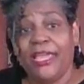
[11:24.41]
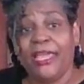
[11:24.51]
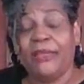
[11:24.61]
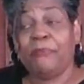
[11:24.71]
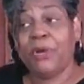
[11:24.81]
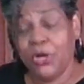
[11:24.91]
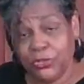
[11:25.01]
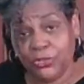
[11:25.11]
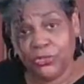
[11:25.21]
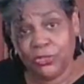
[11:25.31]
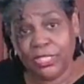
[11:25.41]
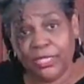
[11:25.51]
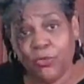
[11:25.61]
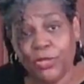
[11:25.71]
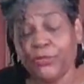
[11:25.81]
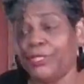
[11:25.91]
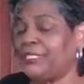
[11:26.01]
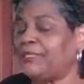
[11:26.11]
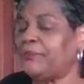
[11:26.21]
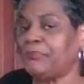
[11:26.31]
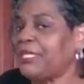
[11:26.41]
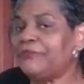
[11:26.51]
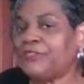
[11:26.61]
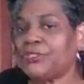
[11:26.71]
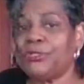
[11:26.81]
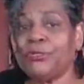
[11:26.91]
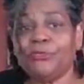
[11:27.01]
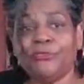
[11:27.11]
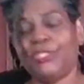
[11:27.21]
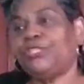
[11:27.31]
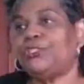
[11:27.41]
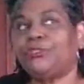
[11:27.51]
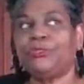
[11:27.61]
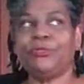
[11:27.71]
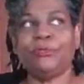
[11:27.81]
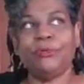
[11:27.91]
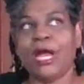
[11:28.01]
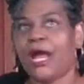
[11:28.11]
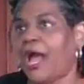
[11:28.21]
And personally, whether it's beef stew, fish stew,